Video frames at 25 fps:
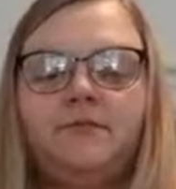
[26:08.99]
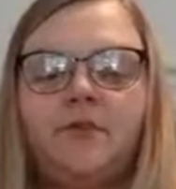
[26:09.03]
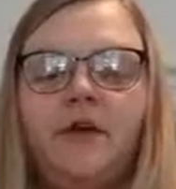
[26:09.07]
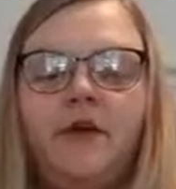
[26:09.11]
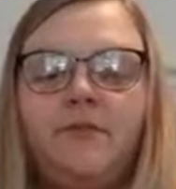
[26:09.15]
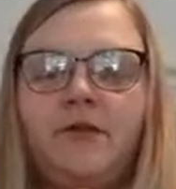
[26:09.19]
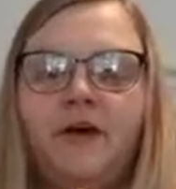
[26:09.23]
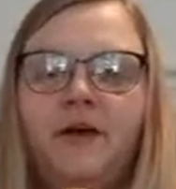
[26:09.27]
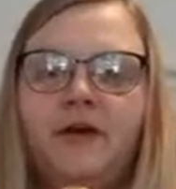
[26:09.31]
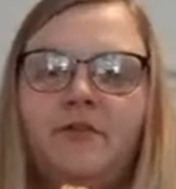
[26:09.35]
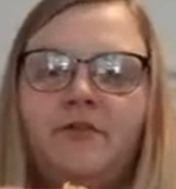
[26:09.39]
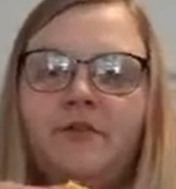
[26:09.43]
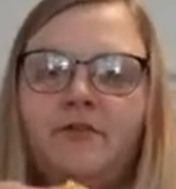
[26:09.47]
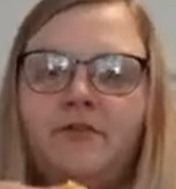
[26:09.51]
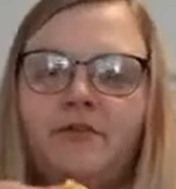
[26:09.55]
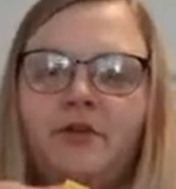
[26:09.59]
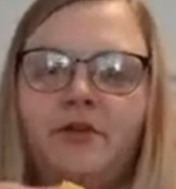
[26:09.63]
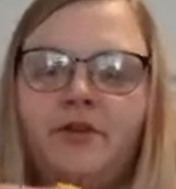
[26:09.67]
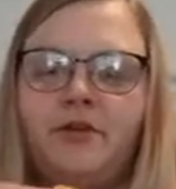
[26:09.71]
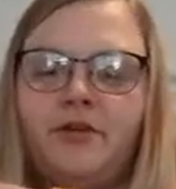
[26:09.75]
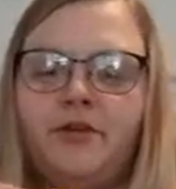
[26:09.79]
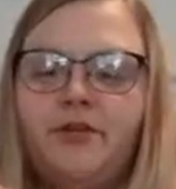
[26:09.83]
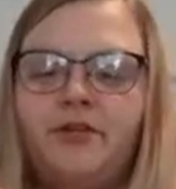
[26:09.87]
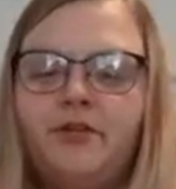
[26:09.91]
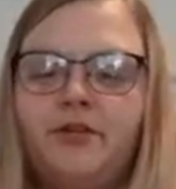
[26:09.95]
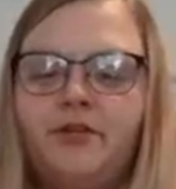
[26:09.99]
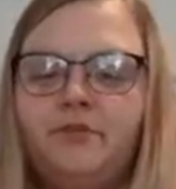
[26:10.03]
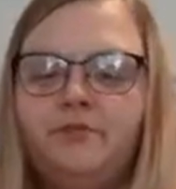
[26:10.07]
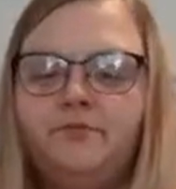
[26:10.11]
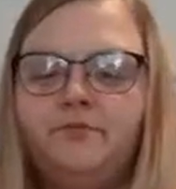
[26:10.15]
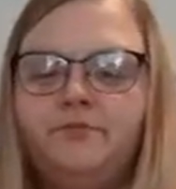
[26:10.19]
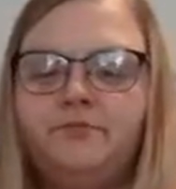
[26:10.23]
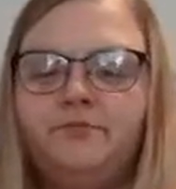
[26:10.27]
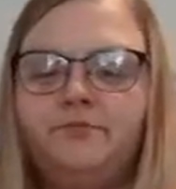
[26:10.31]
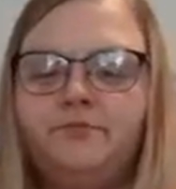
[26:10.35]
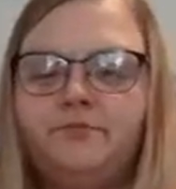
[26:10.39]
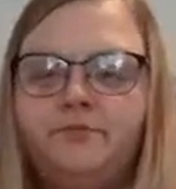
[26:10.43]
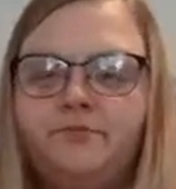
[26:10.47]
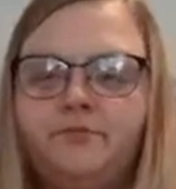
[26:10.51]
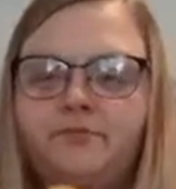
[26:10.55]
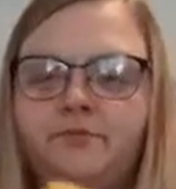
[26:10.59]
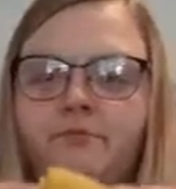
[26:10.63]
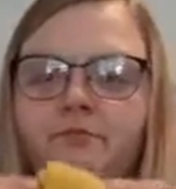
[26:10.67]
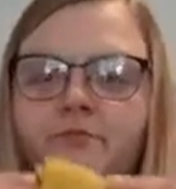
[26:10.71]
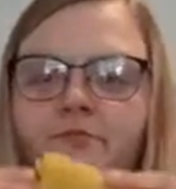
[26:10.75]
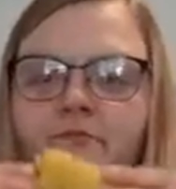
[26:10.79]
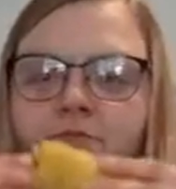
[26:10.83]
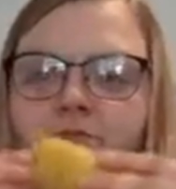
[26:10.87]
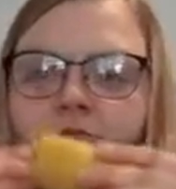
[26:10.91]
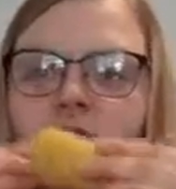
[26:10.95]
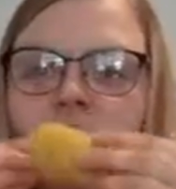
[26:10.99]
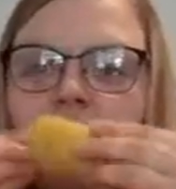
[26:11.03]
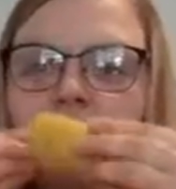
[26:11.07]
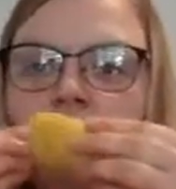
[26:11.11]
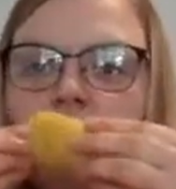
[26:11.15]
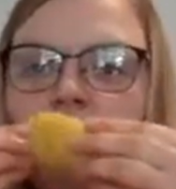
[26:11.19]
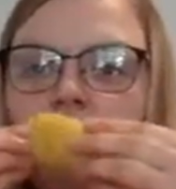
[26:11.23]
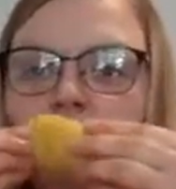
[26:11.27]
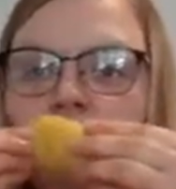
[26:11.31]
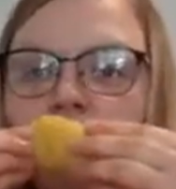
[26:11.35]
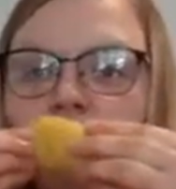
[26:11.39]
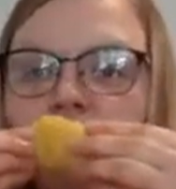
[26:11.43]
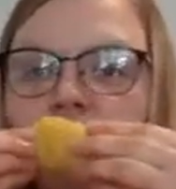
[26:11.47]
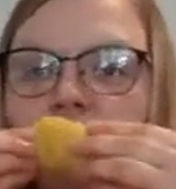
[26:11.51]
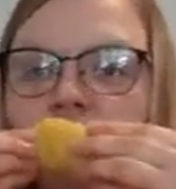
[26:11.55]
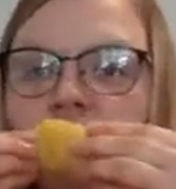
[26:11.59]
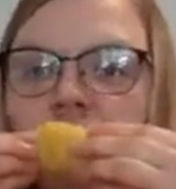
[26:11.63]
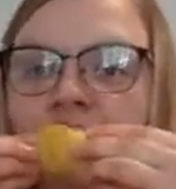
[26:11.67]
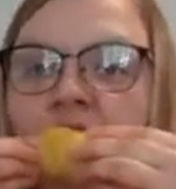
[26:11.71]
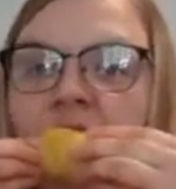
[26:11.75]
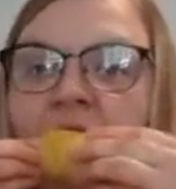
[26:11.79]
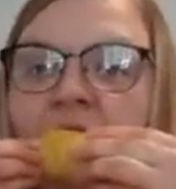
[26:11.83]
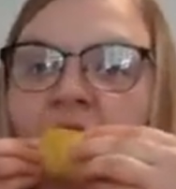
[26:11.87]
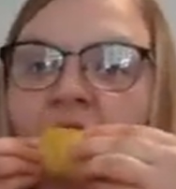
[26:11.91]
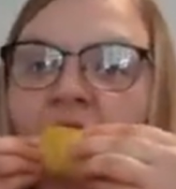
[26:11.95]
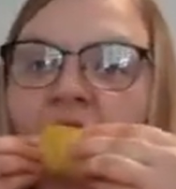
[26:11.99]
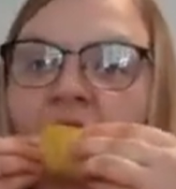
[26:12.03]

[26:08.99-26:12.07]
I might have overcooked it. We'll see.